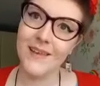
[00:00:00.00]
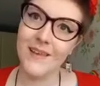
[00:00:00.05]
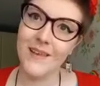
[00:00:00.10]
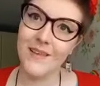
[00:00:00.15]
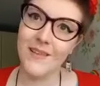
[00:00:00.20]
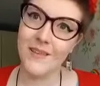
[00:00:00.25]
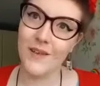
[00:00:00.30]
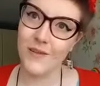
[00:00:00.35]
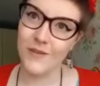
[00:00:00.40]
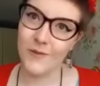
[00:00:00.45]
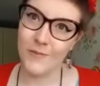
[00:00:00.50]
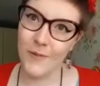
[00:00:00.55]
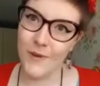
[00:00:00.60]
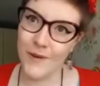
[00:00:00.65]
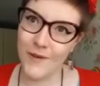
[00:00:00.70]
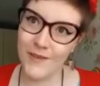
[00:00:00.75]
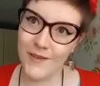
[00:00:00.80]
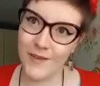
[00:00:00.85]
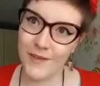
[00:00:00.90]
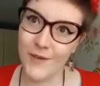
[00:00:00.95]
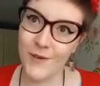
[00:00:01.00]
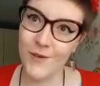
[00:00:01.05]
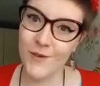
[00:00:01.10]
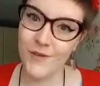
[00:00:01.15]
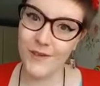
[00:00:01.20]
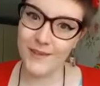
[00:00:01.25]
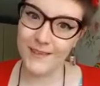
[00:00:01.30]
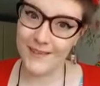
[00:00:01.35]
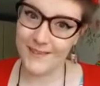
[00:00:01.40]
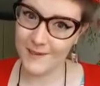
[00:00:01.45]
such
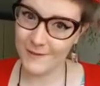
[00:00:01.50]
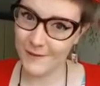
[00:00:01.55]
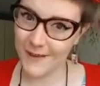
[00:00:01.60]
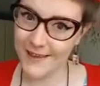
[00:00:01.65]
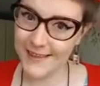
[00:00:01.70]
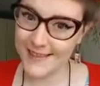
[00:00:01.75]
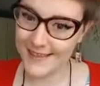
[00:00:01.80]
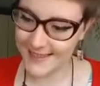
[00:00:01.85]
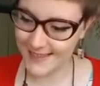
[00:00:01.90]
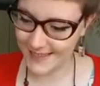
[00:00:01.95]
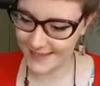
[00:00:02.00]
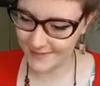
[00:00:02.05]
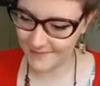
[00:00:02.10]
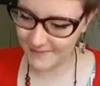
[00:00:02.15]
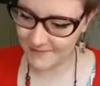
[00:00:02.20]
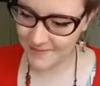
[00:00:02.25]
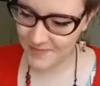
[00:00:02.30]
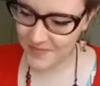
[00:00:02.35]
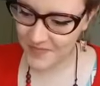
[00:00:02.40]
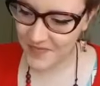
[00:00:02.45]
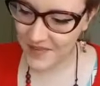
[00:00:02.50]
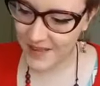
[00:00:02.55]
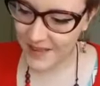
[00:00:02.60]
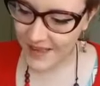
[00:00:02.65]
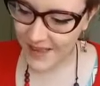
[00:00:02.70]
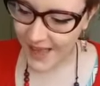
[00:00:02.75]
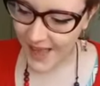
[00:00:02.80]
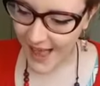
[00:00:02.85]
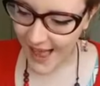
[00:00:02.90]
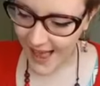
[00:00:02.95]
persecution as racism,
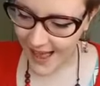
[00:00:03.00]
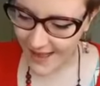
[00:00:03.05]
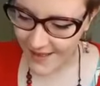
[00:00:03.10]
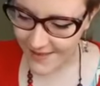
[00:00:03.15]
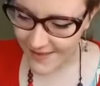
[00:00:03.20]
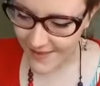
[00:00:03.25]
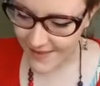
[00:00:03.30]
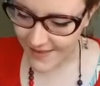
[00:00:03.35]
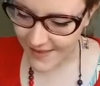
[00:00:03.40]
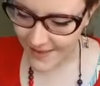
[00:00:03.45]
and